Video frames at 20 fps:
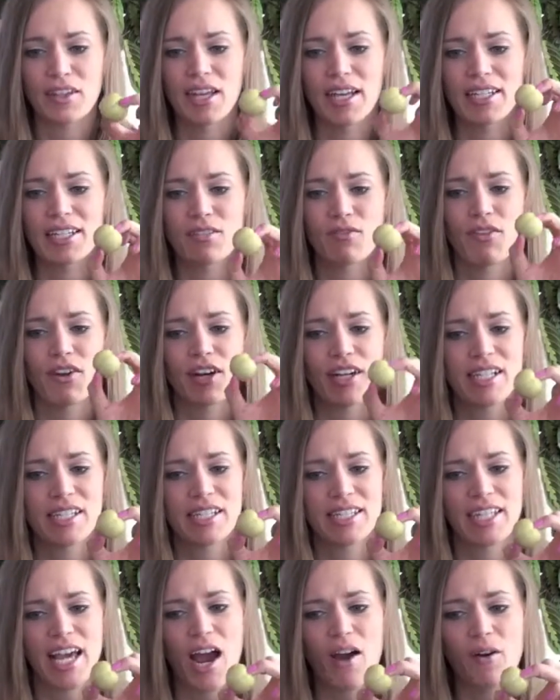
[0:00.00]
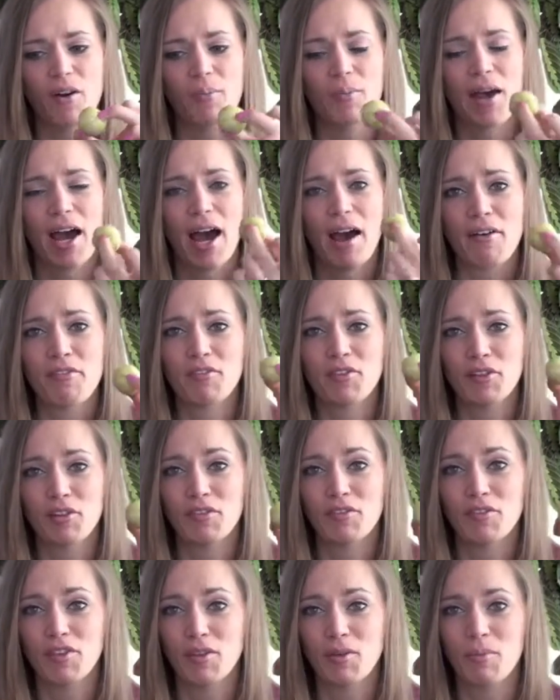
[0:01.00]
it's very sour, but after a
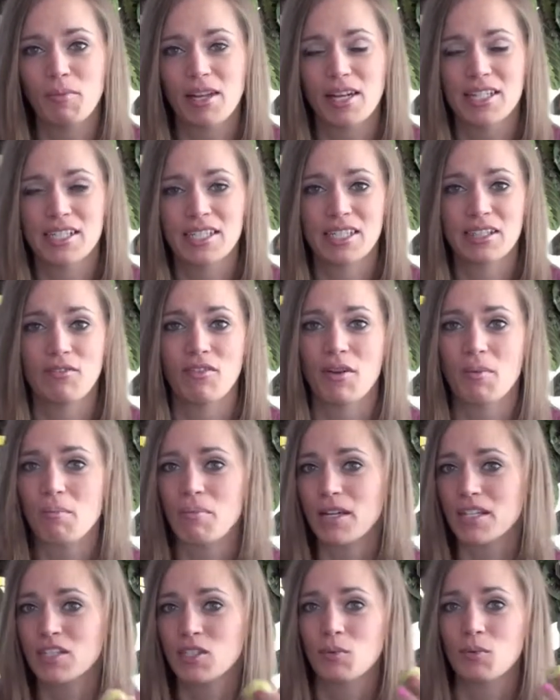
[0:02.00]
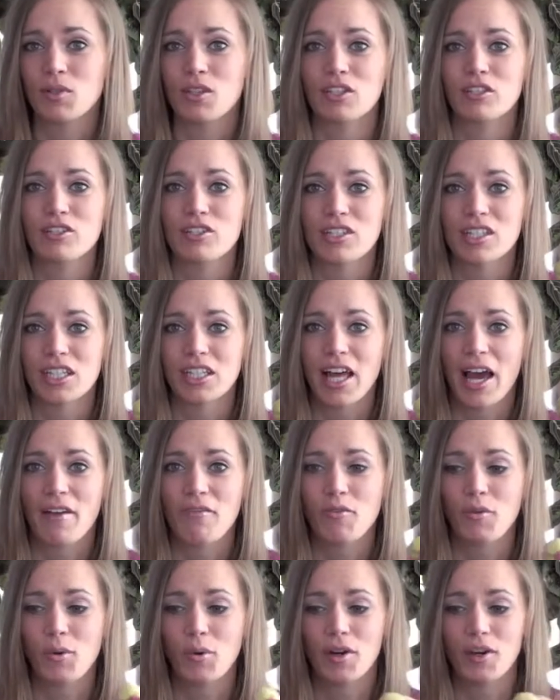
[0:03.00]
few minutes of it mixing with your
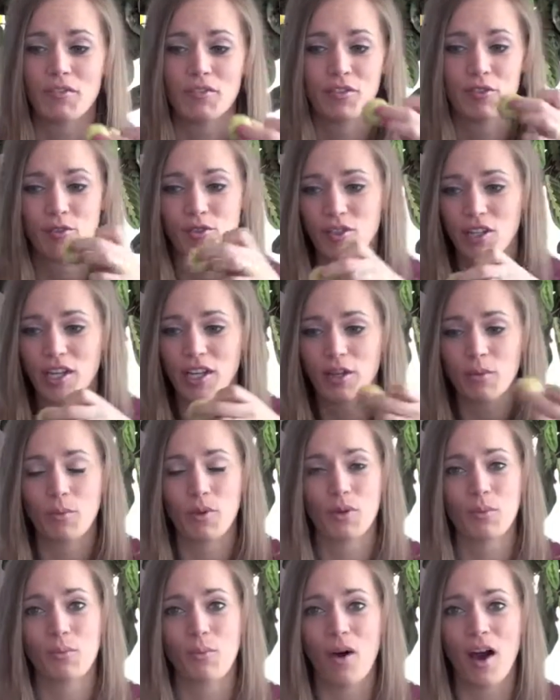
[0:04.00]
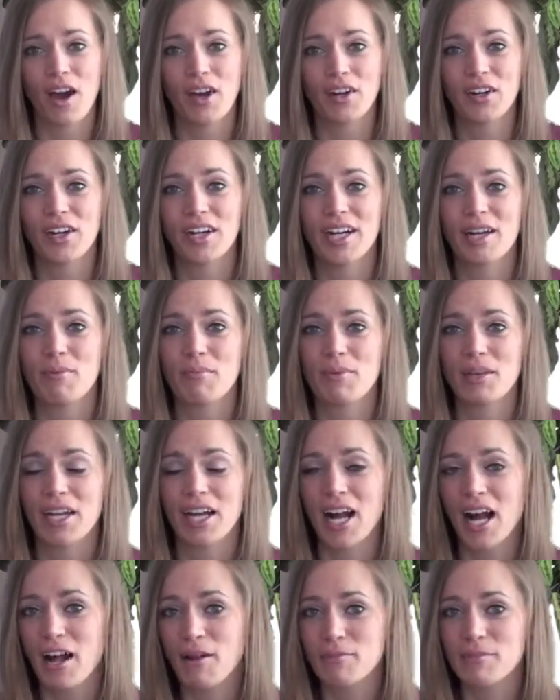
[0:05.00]
saliva, or if you drink it with water, it
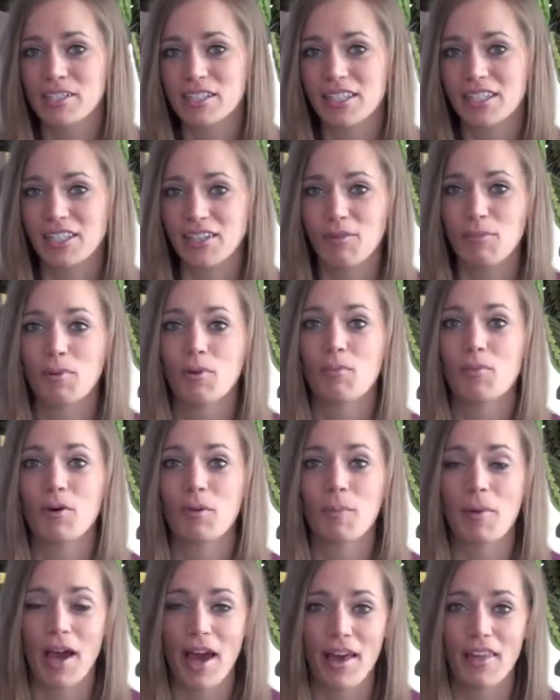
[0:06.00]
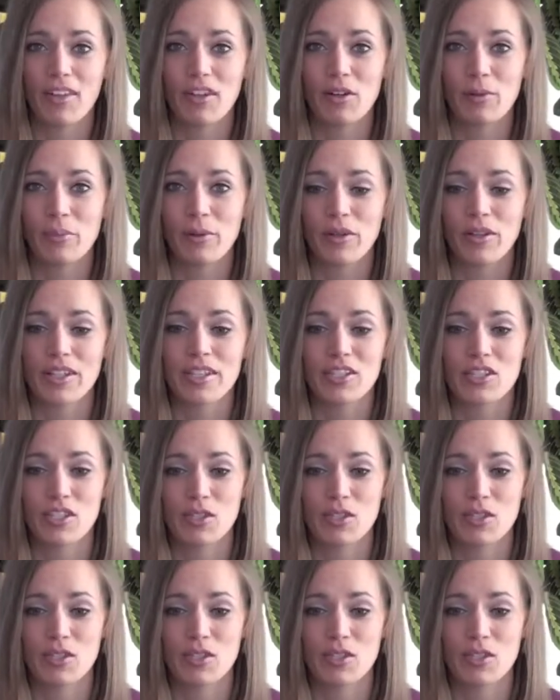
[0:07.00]
becomes a little bit more palatable and